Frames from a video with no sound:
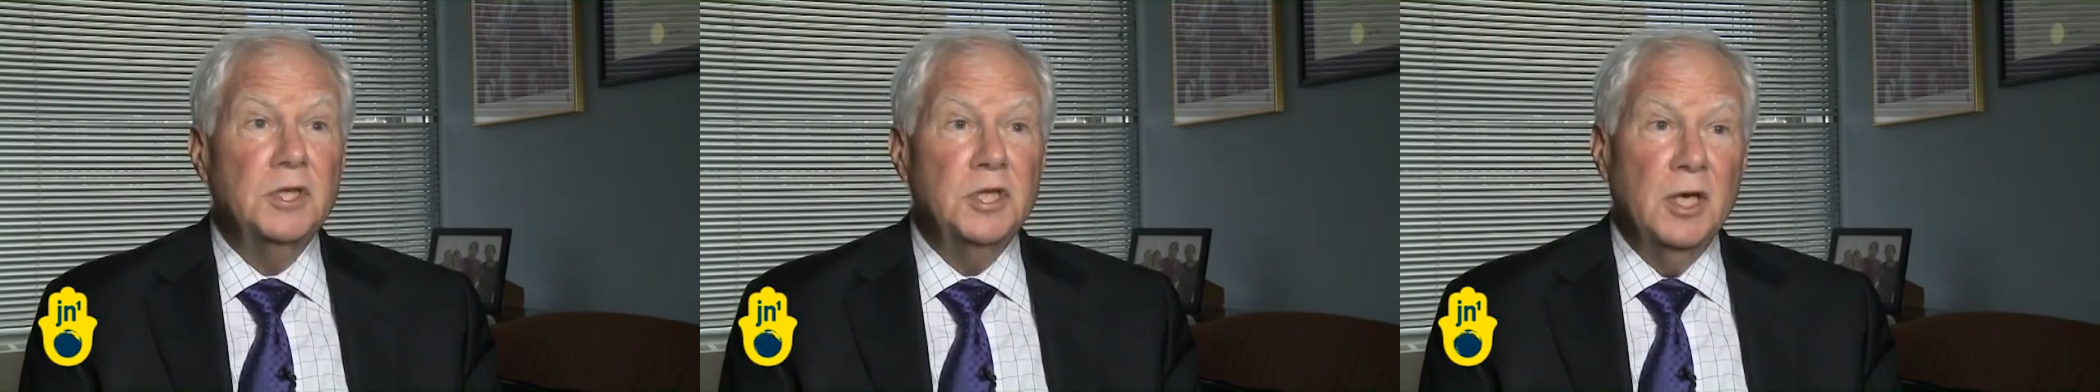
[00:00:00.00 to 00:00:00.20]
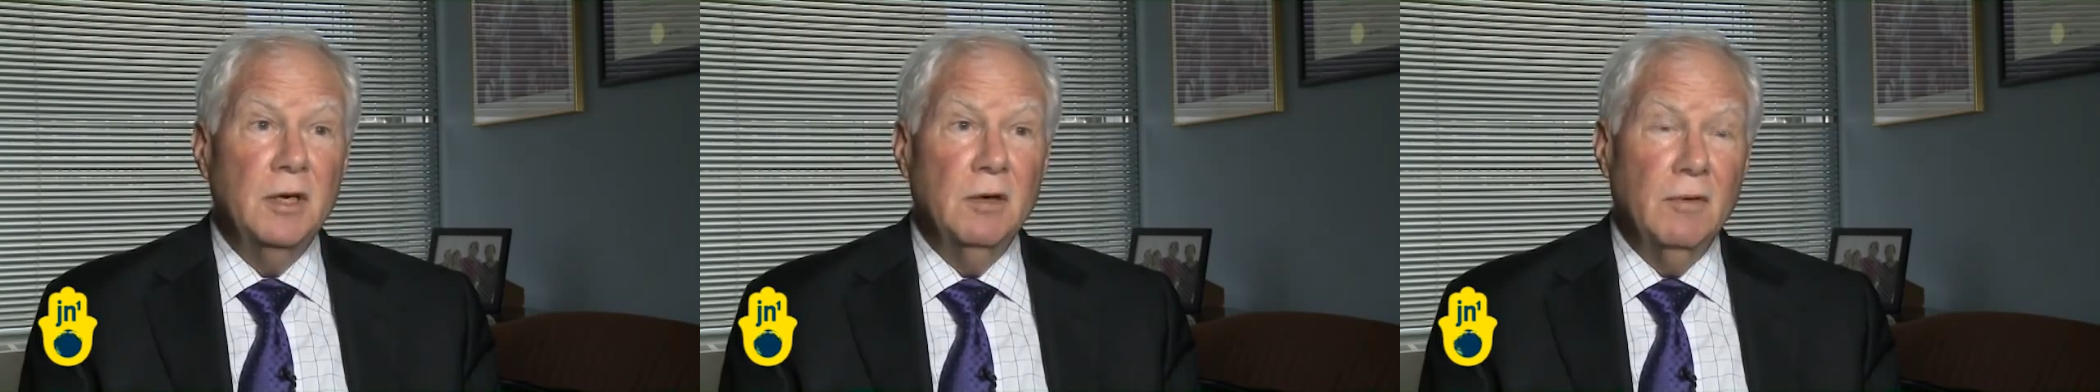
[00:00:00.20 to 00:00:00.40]

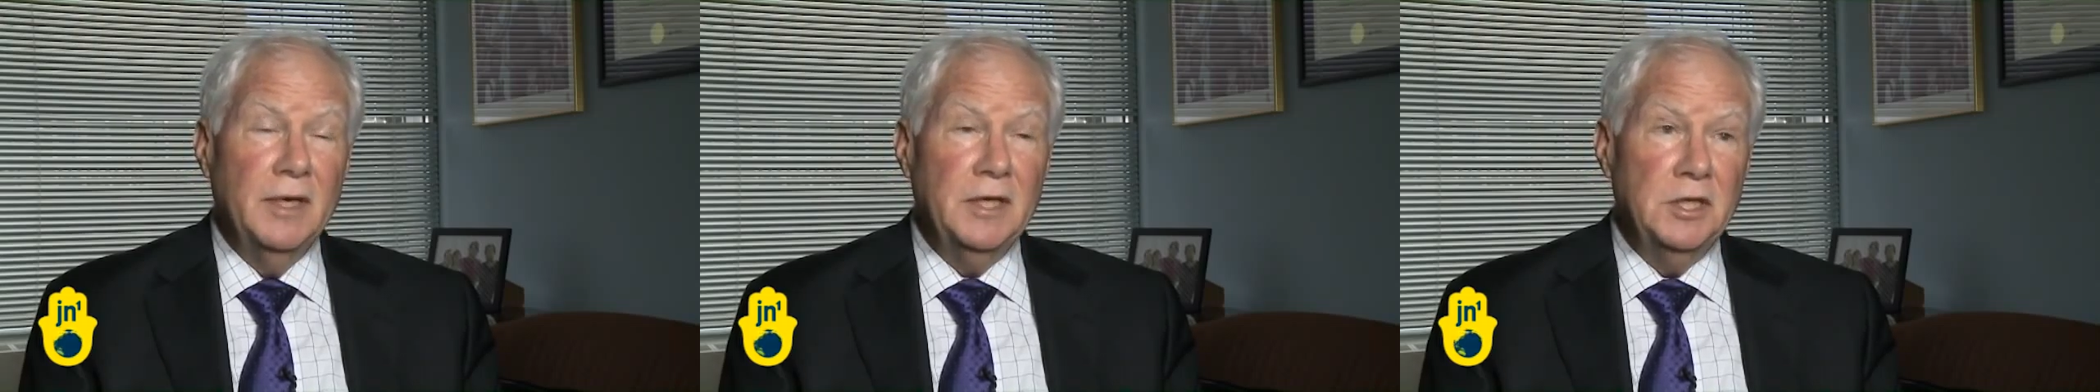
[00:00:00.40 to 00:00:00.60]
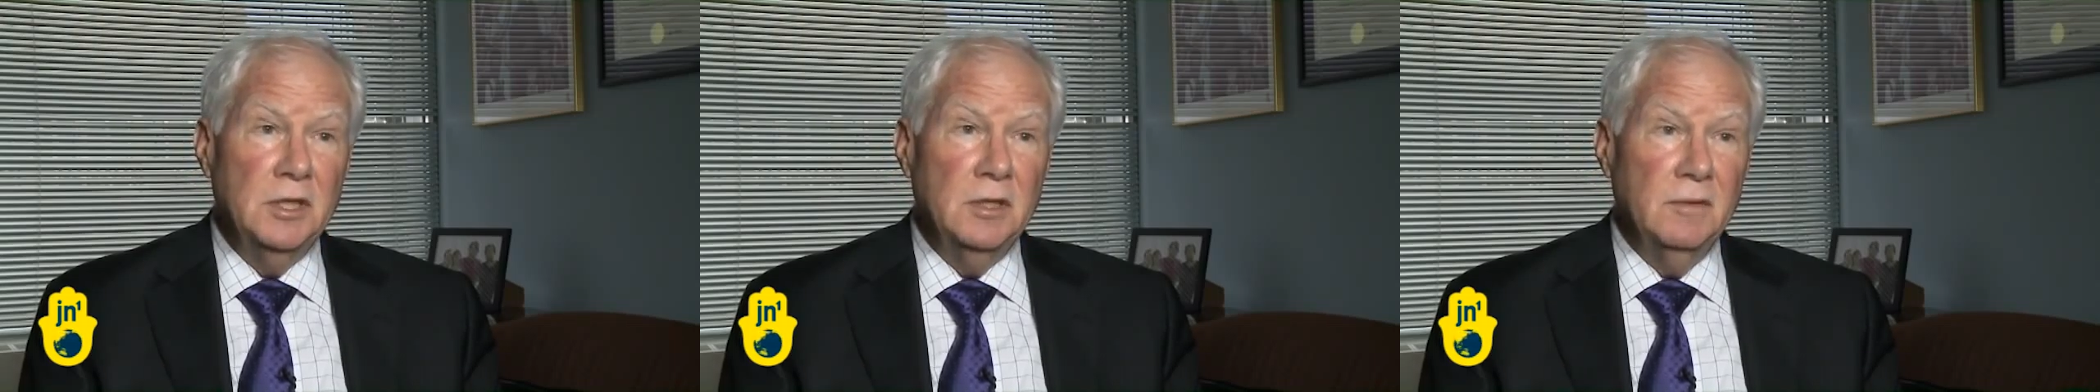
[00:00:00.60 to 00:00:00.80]

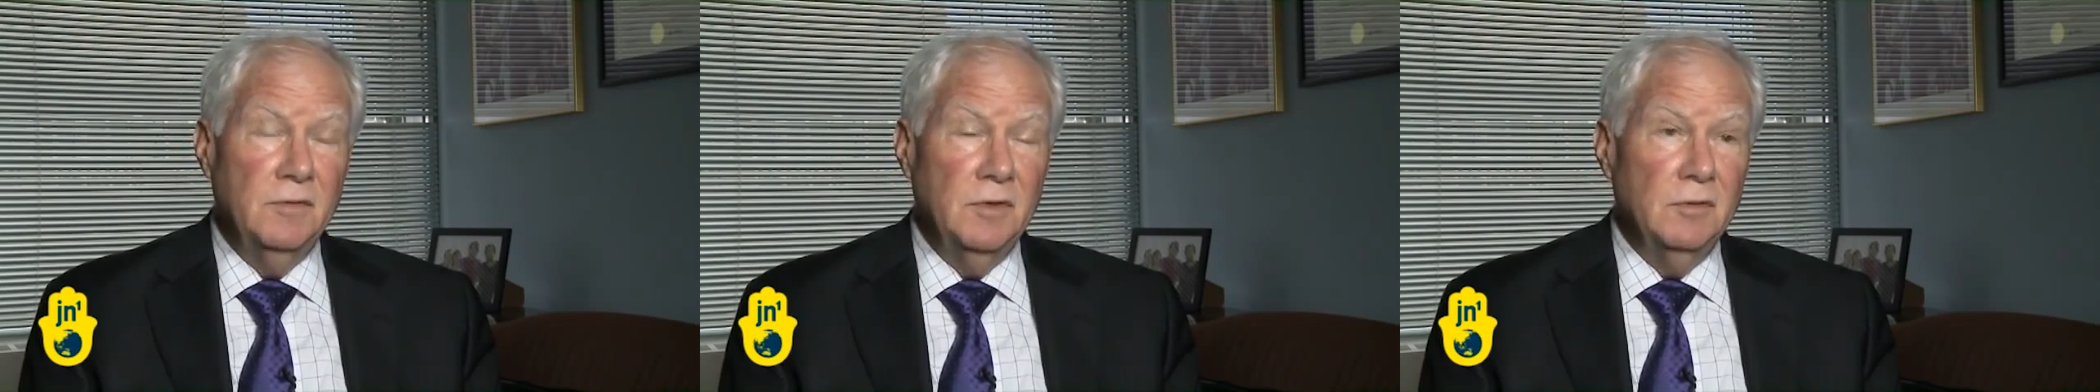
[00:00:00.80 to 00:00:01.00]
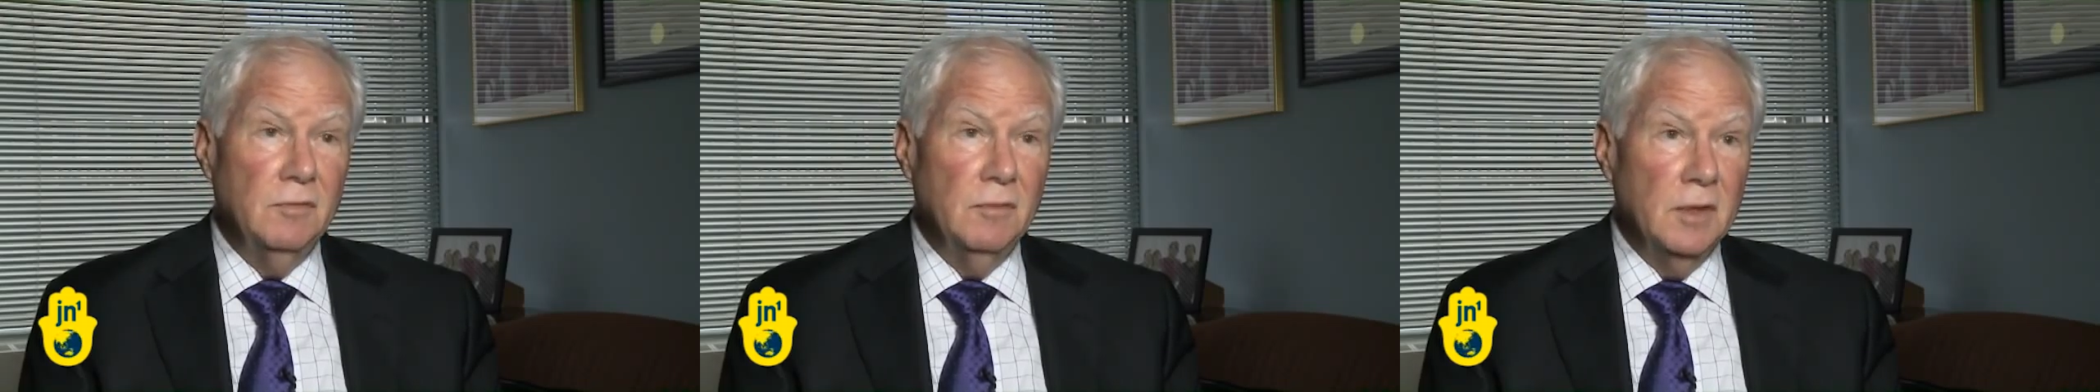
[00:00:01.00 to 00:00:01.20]
generation,
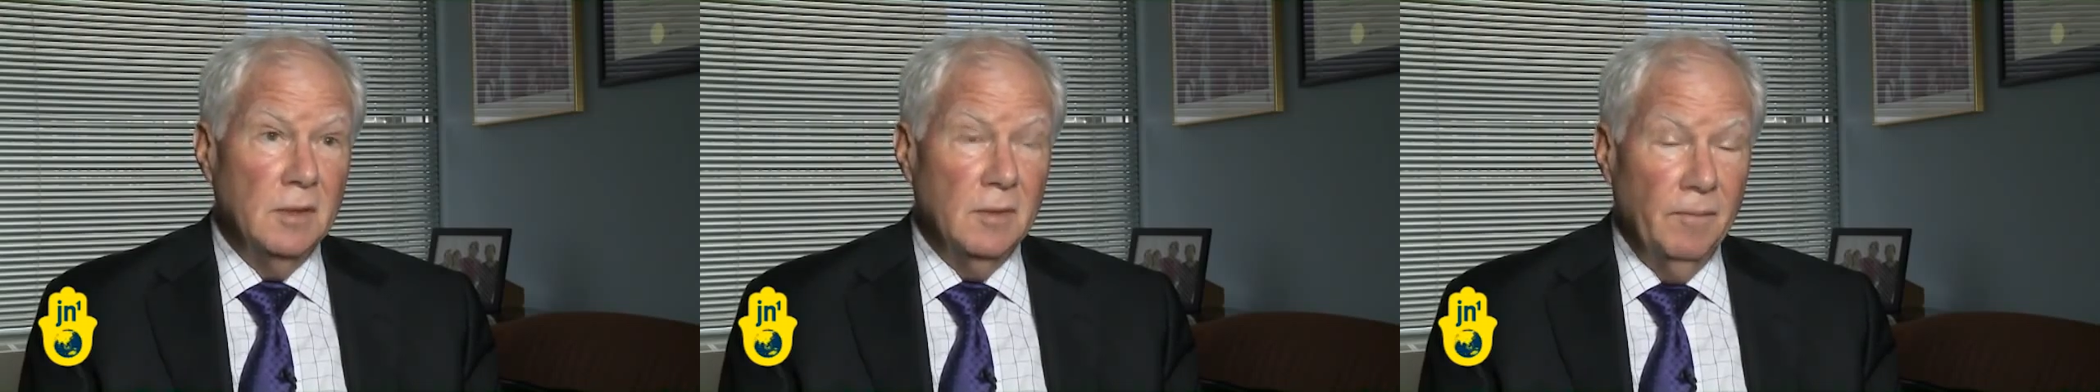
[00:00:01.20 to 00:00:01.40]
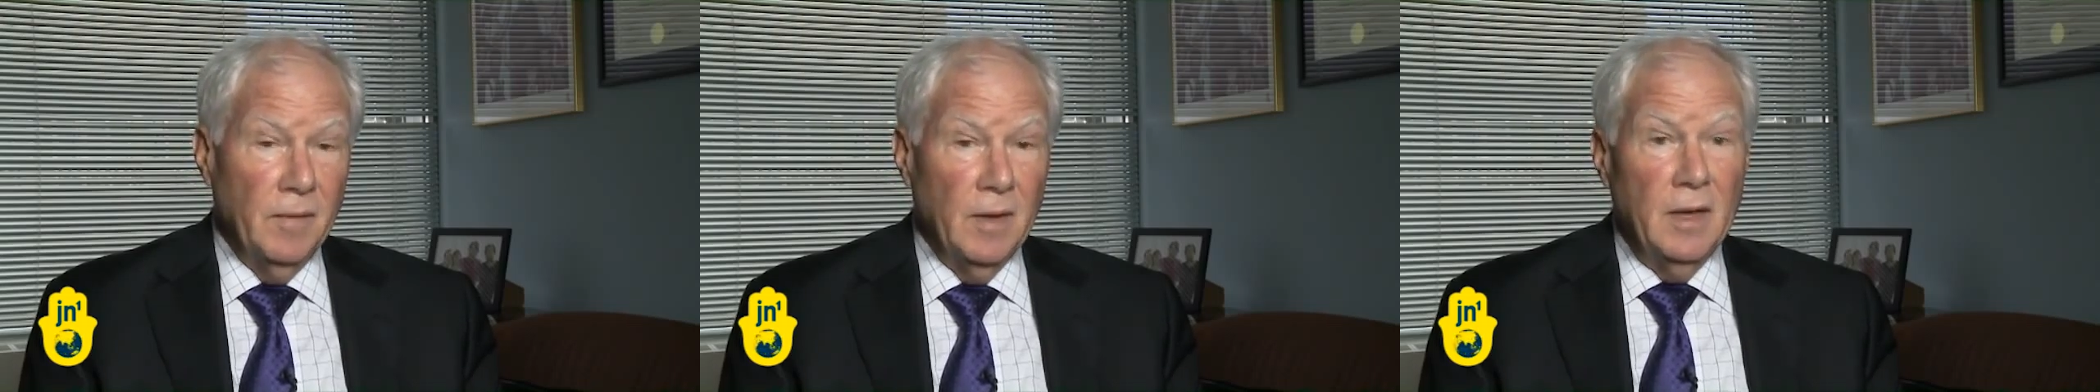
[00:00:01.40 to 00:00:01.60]
if you will.